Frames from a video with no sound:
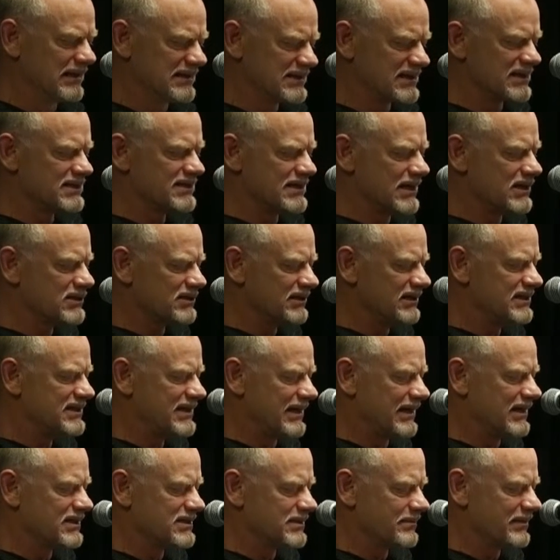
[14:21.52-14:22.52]
essentially
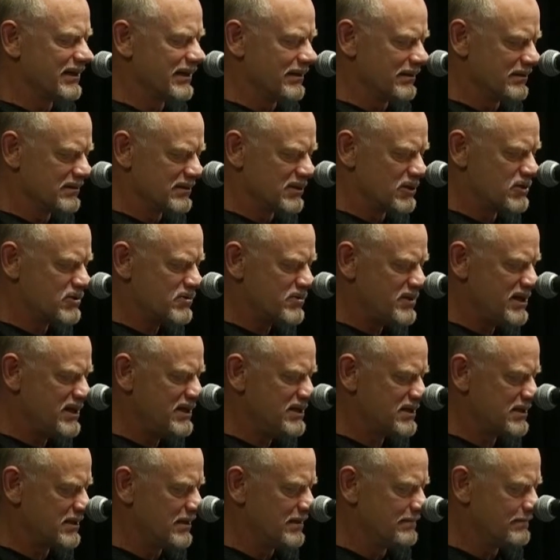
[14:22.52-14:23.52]
tantamount to
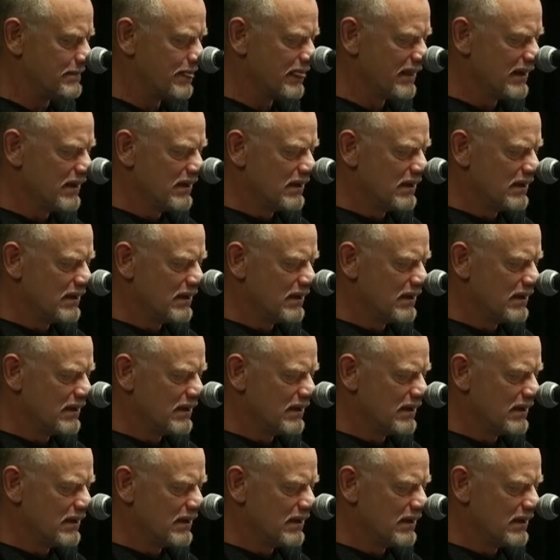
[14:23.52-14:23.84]
treason.